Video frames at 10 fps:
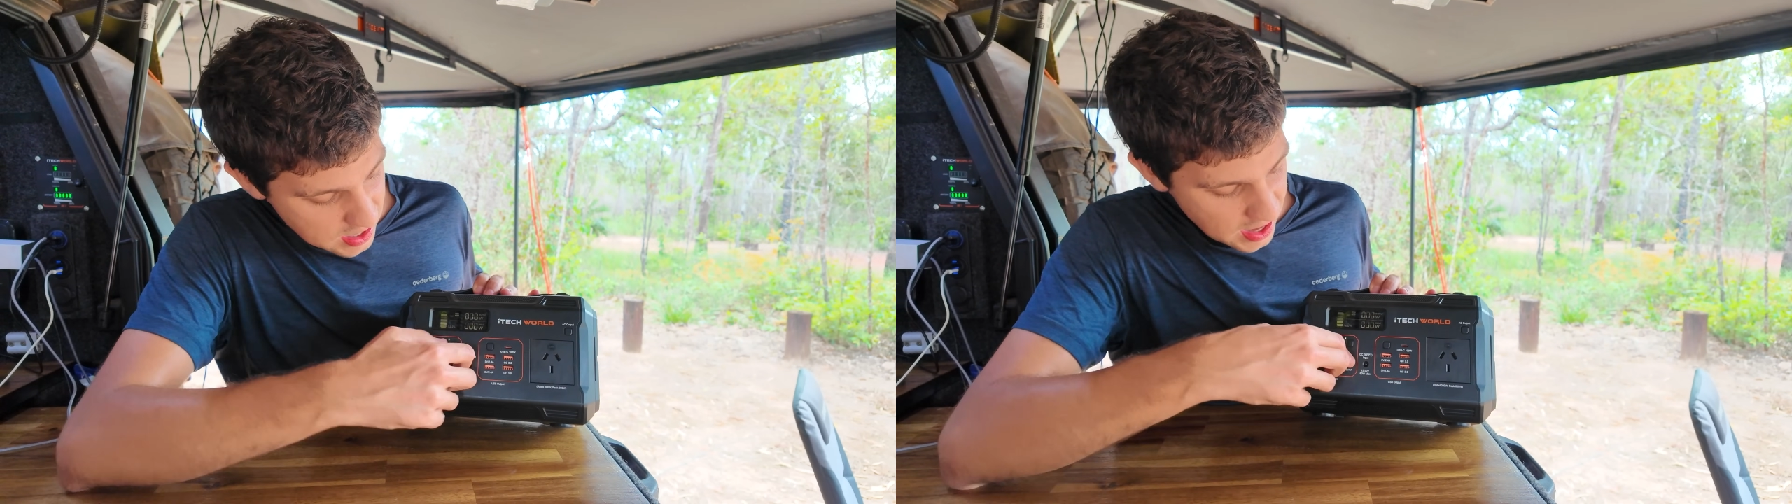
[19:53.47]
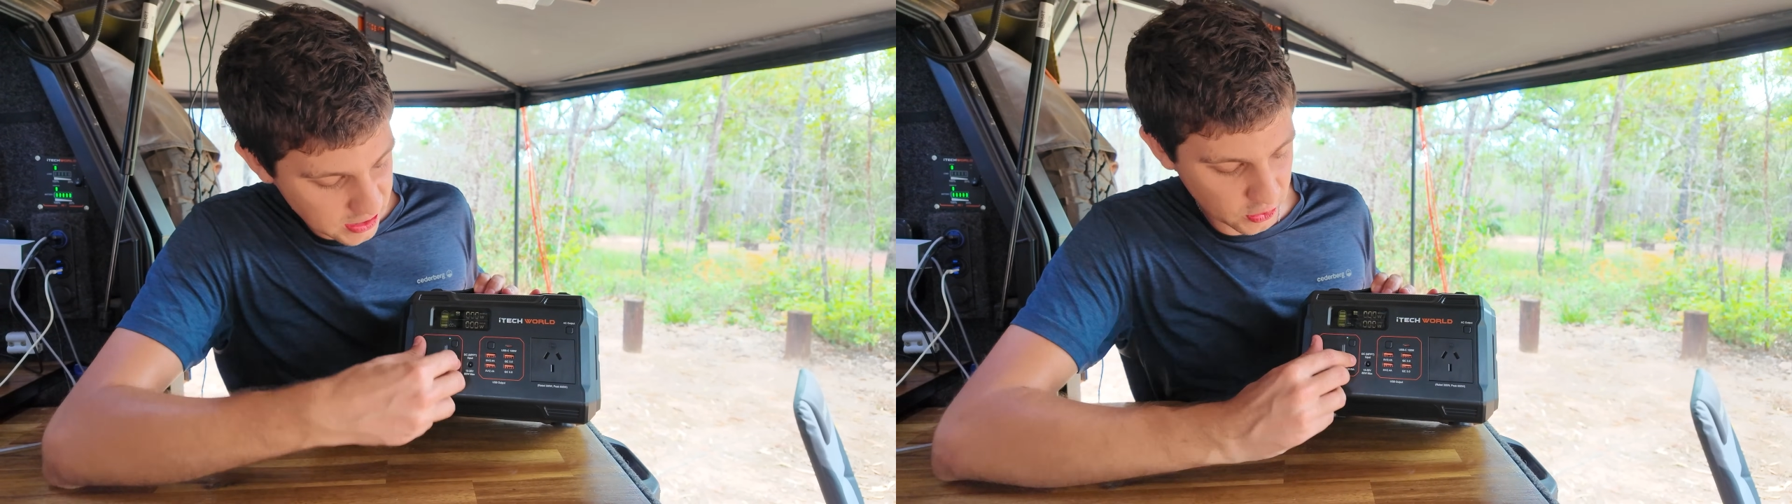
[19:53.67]

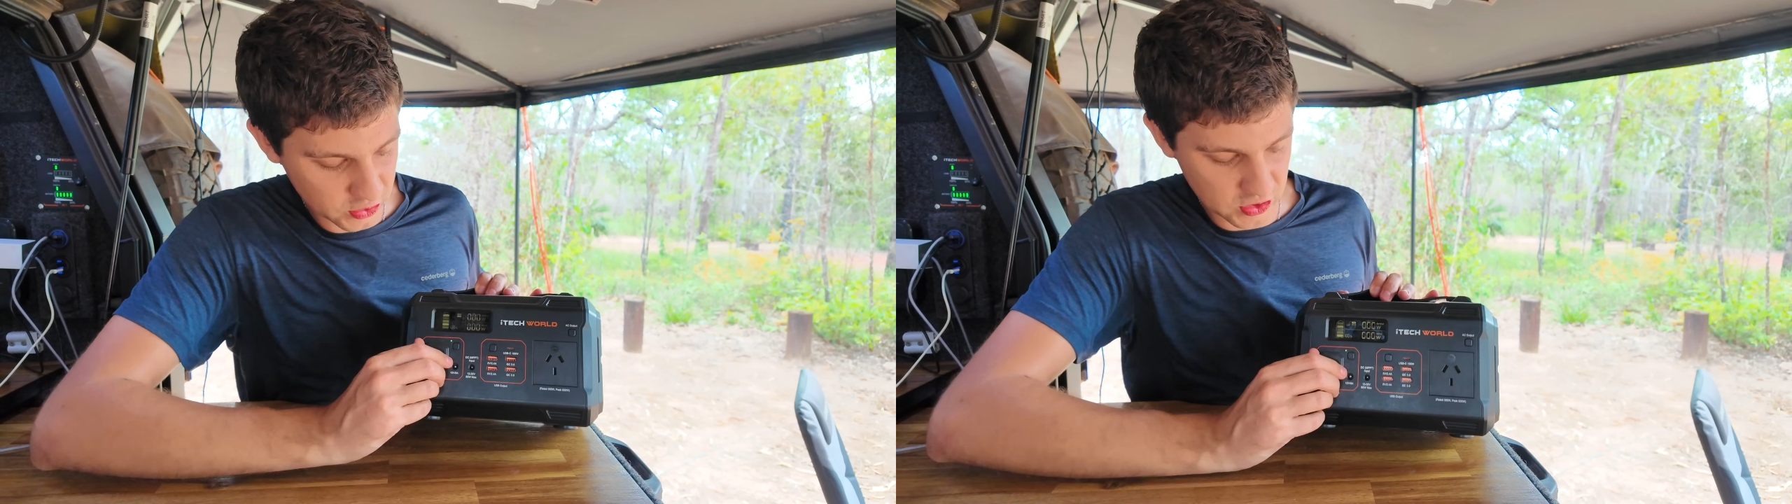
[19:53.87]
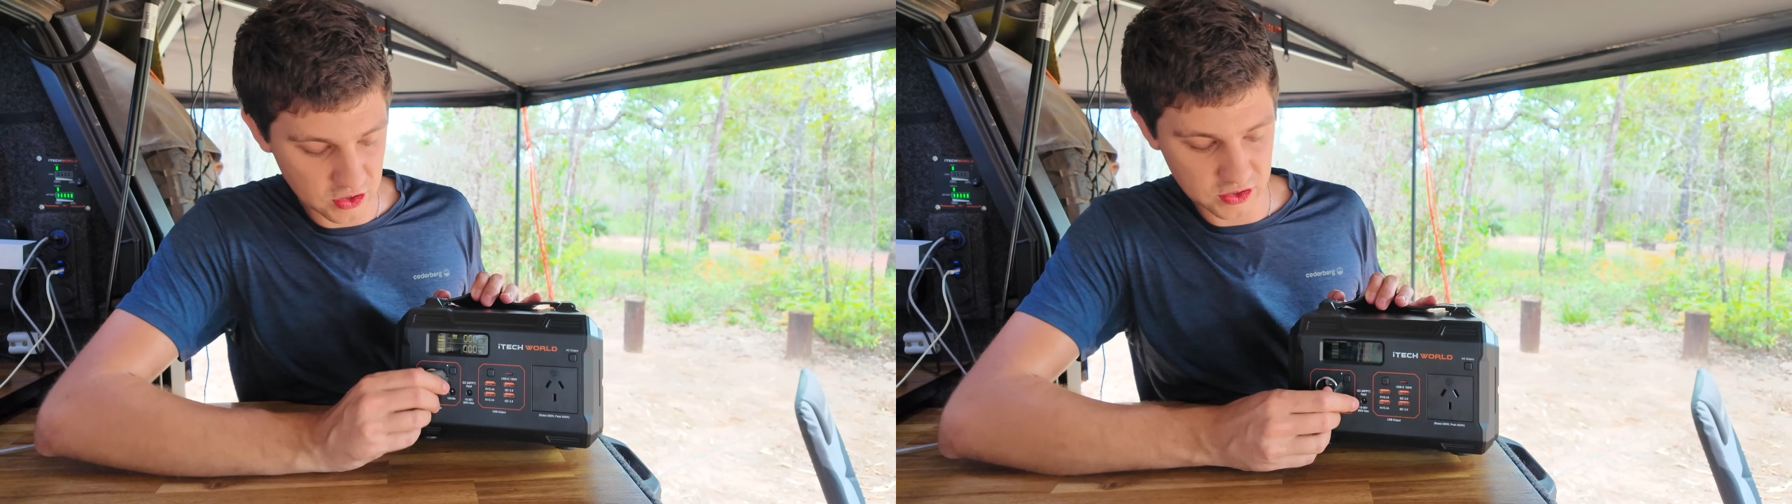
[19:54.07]
and you can
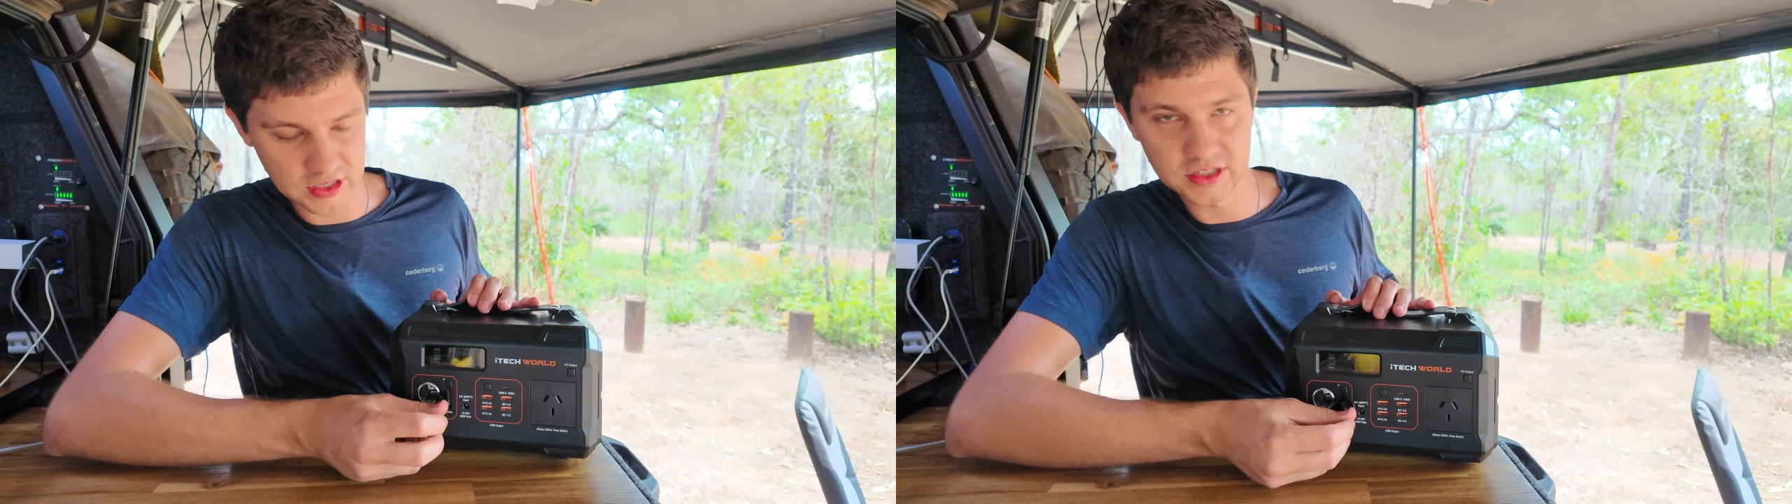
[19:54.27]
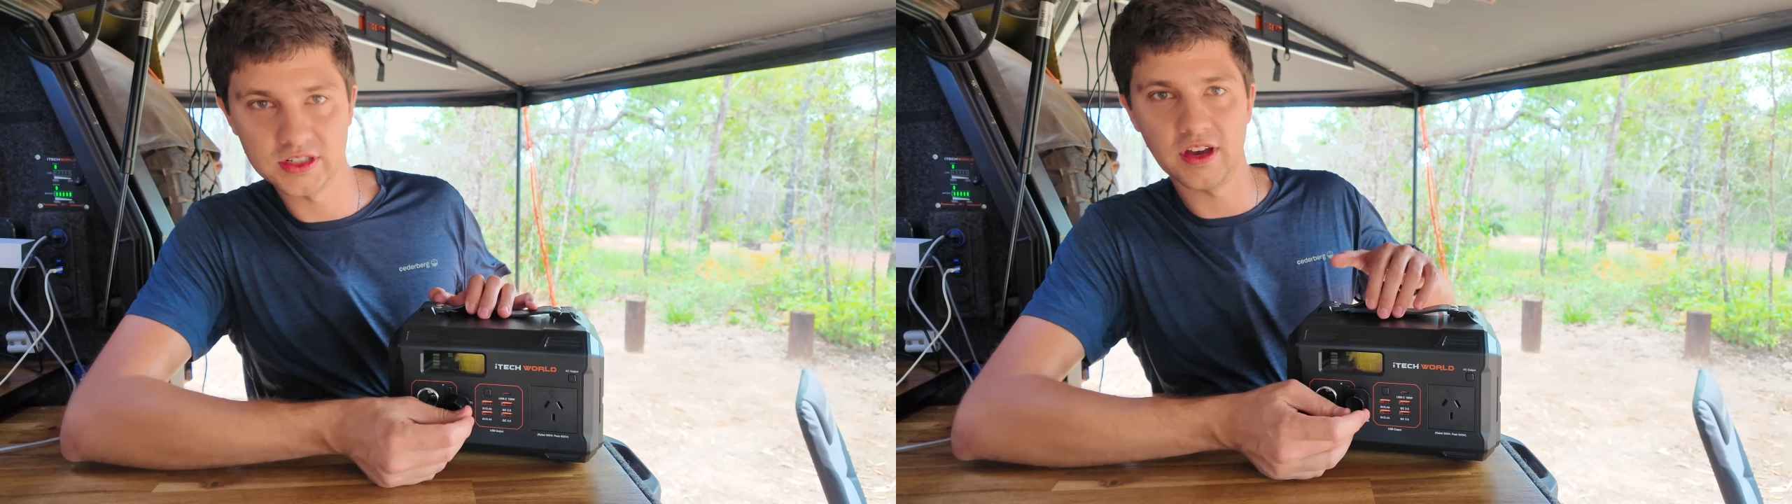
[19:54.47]
also use
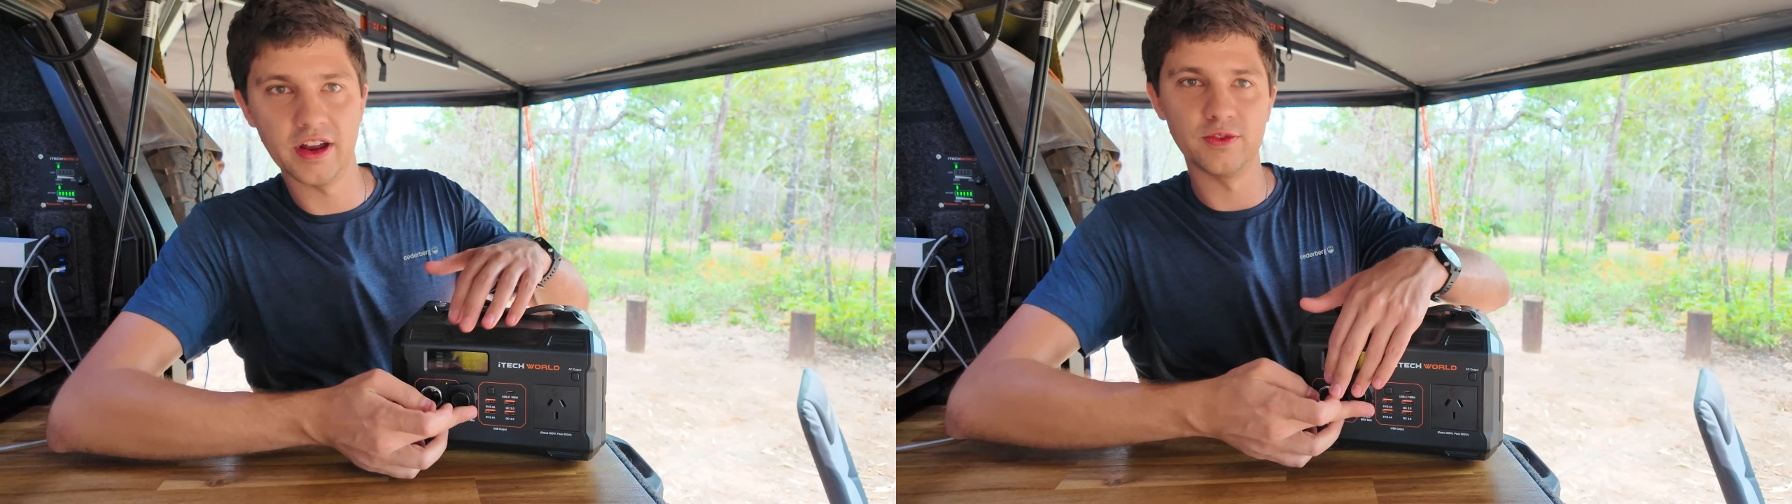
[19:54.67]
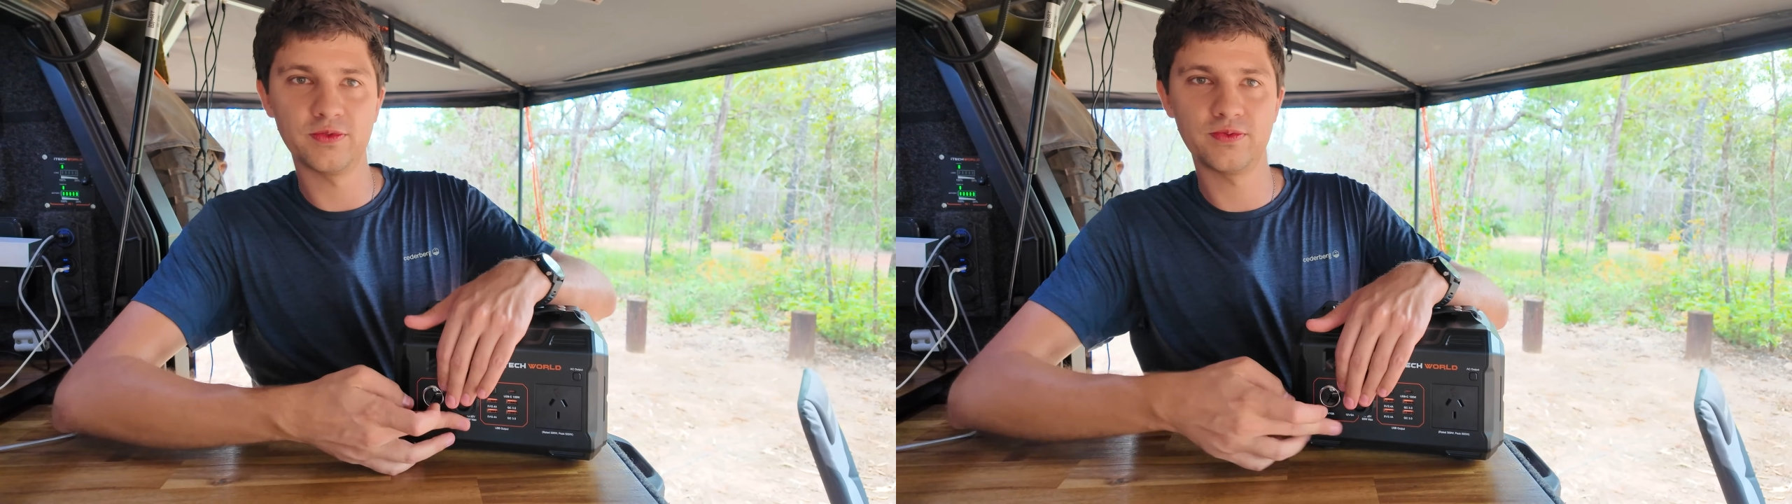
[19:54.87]
this to
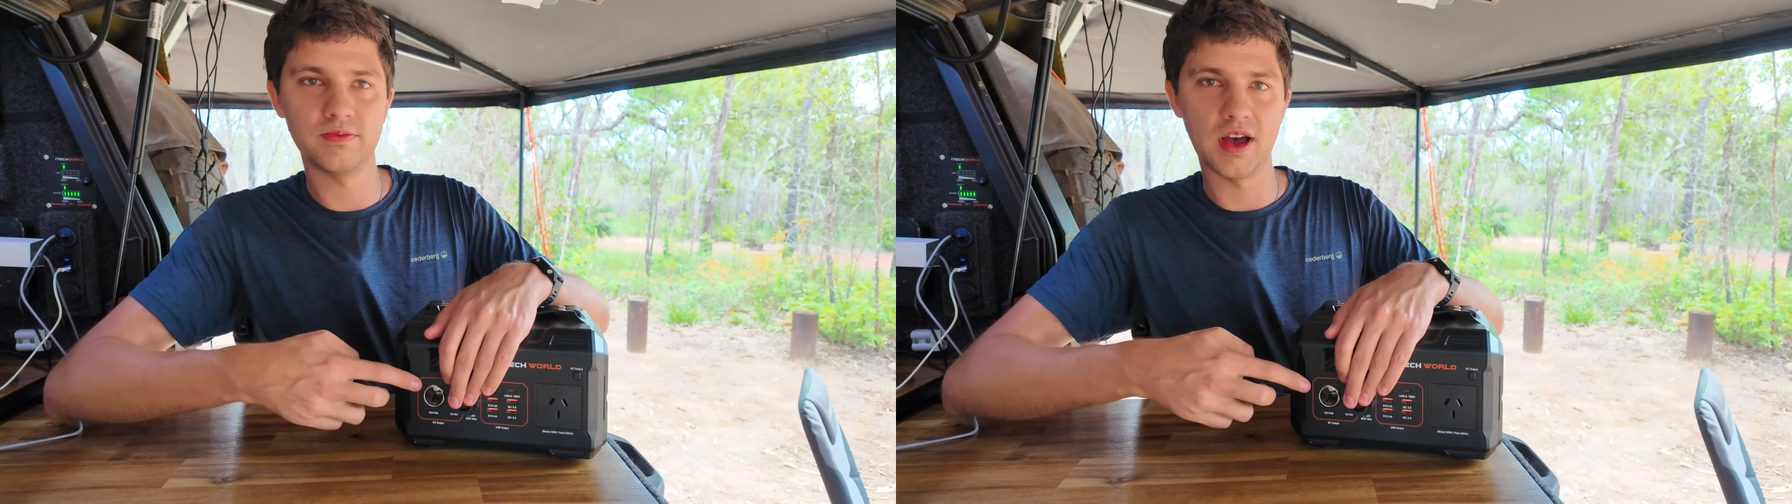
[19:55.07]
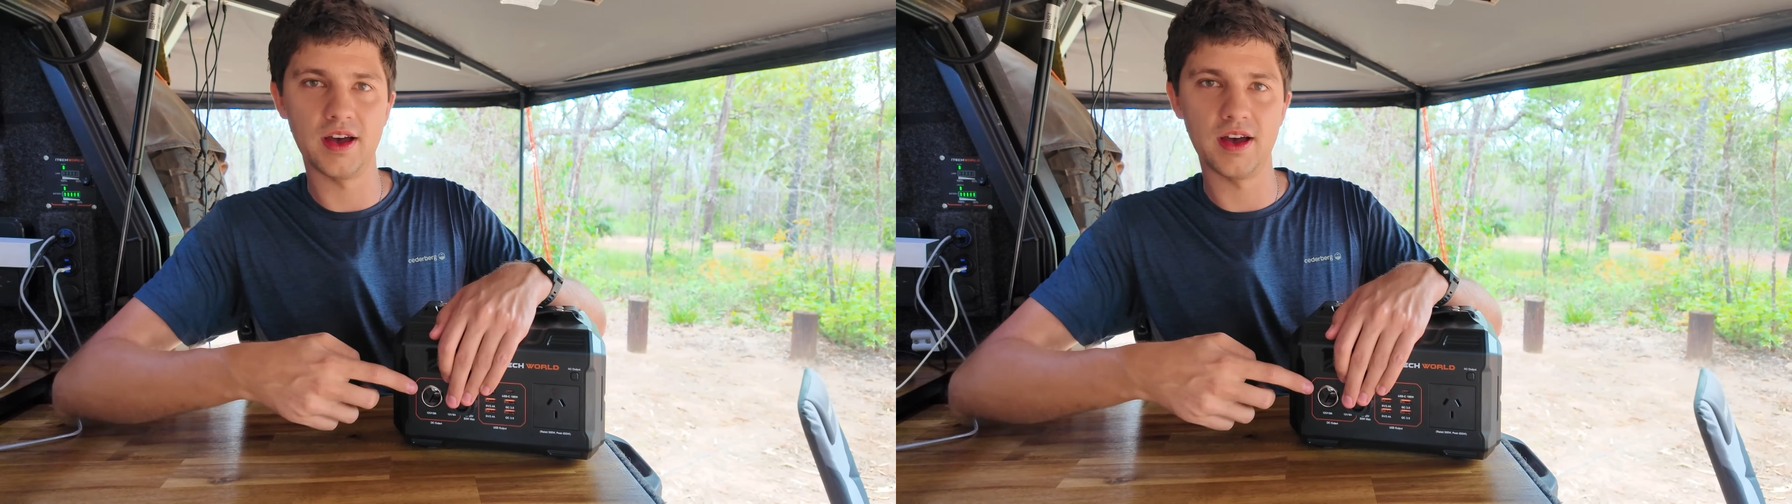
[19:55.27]
kind of